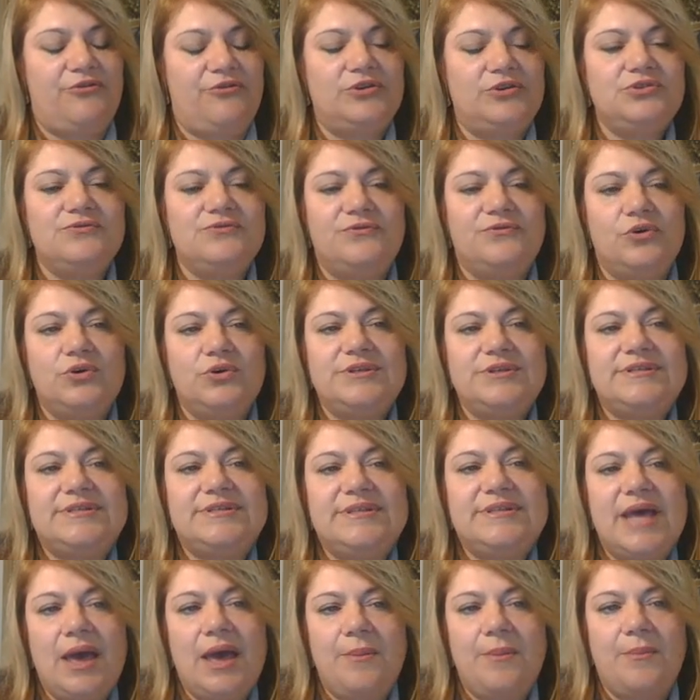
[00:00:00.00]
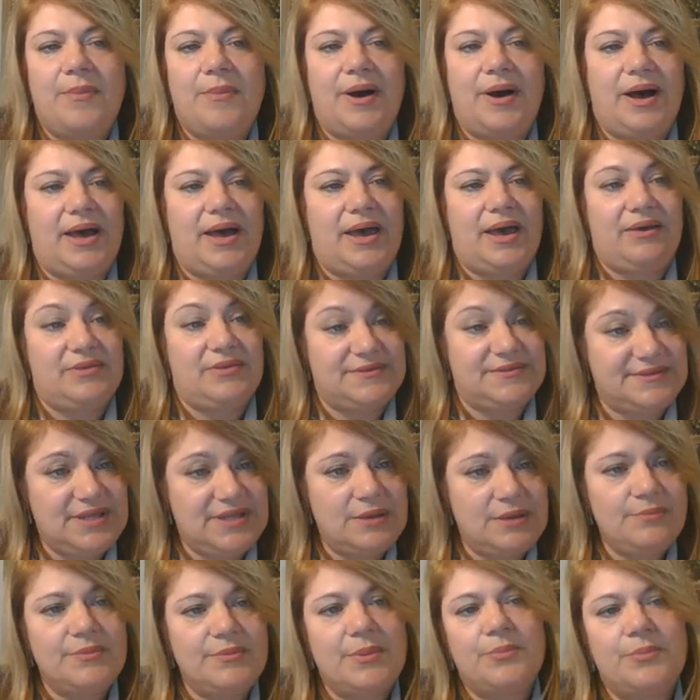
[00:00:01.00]
First of all, STEM, the
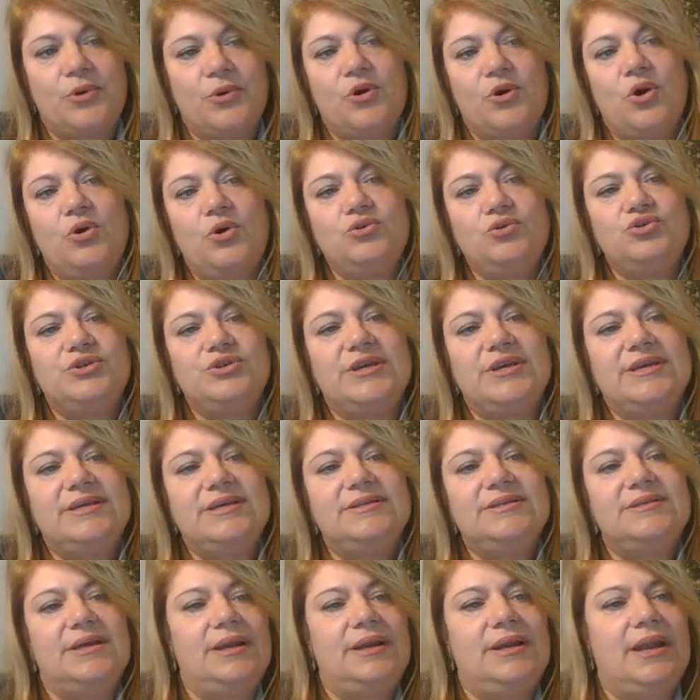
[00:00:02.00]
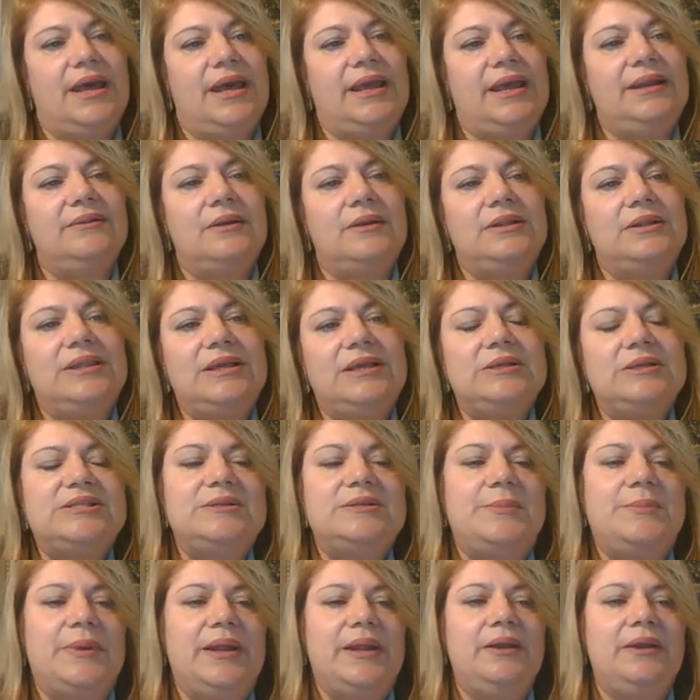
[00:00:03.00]
STEM approach is an
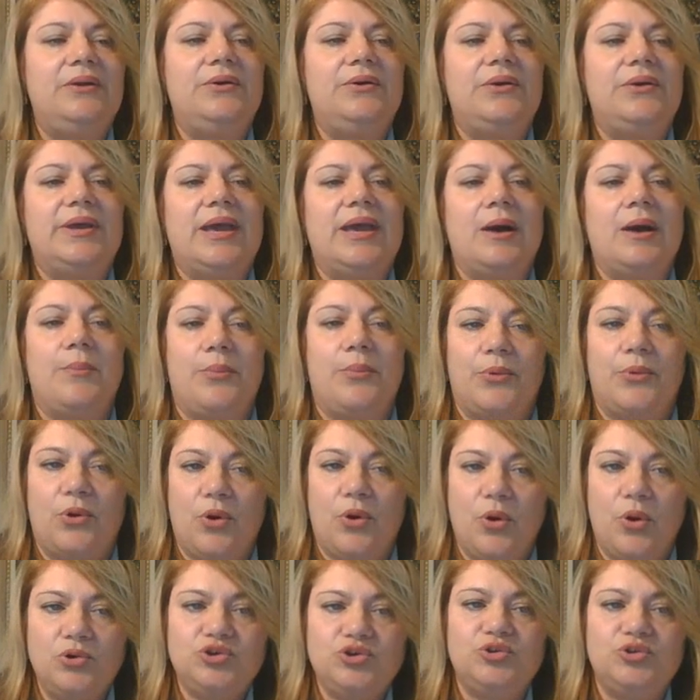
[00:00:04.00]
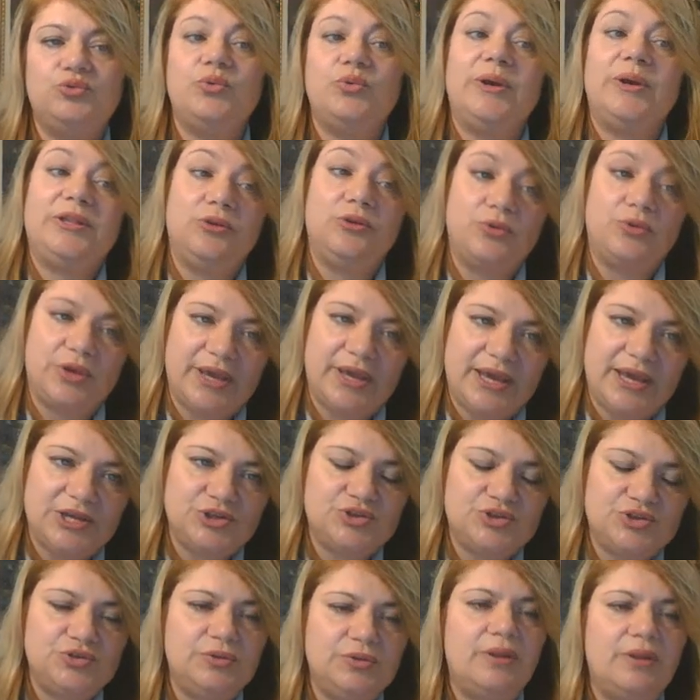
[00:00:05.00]
interdisciplinary approach to
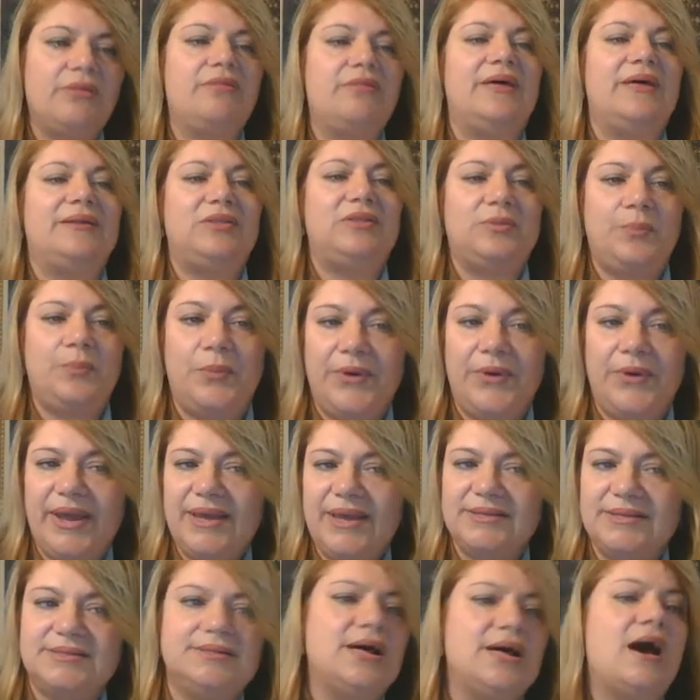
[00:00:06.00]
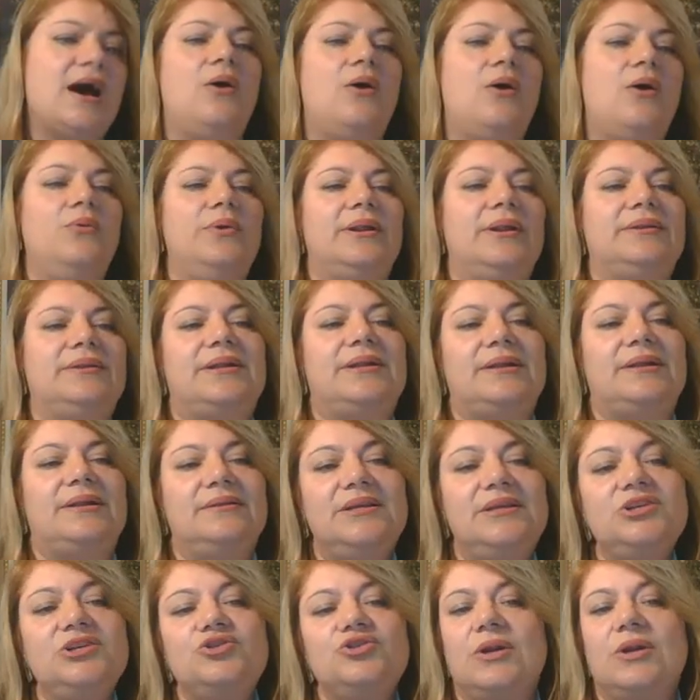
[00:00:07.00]
education that breaks down
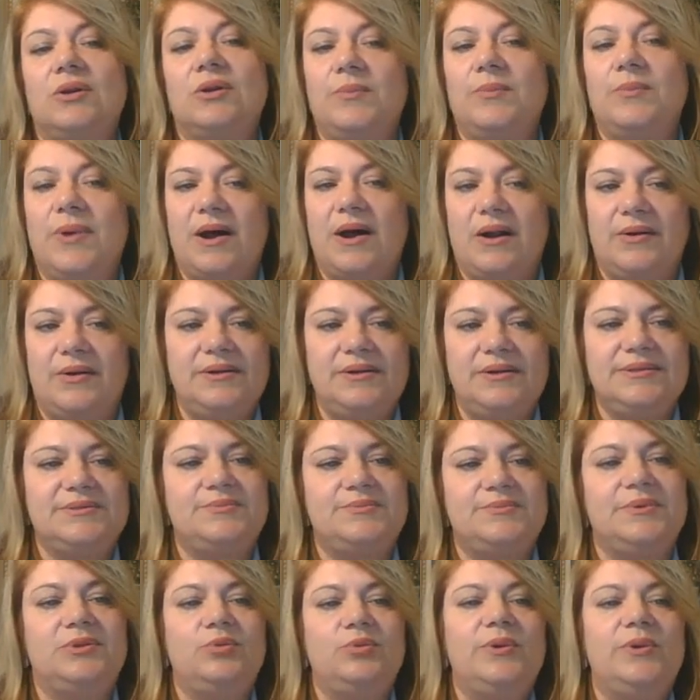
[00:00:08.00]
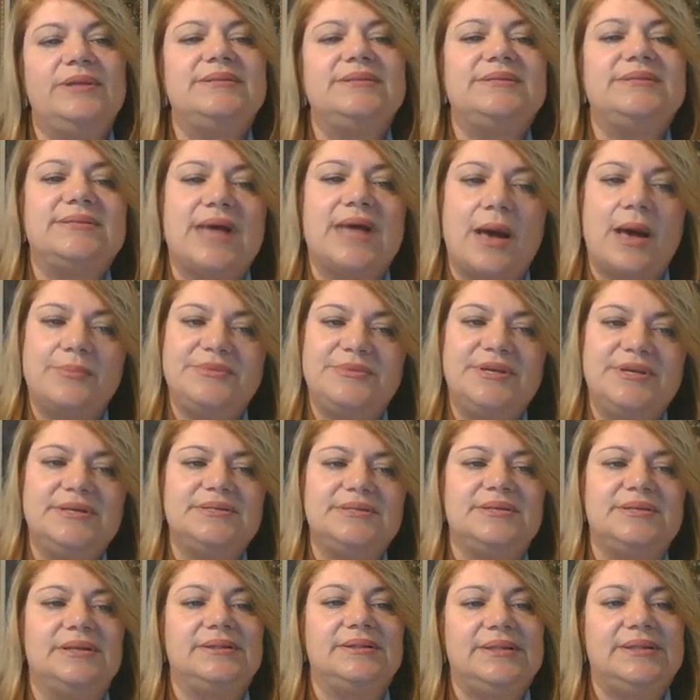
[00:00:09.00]
traditional barriers between
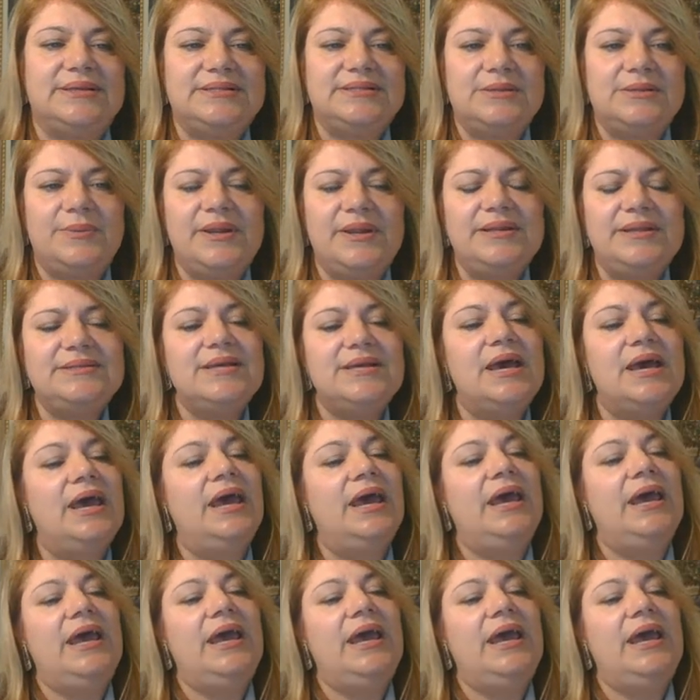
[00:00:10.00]
subjects and disciplines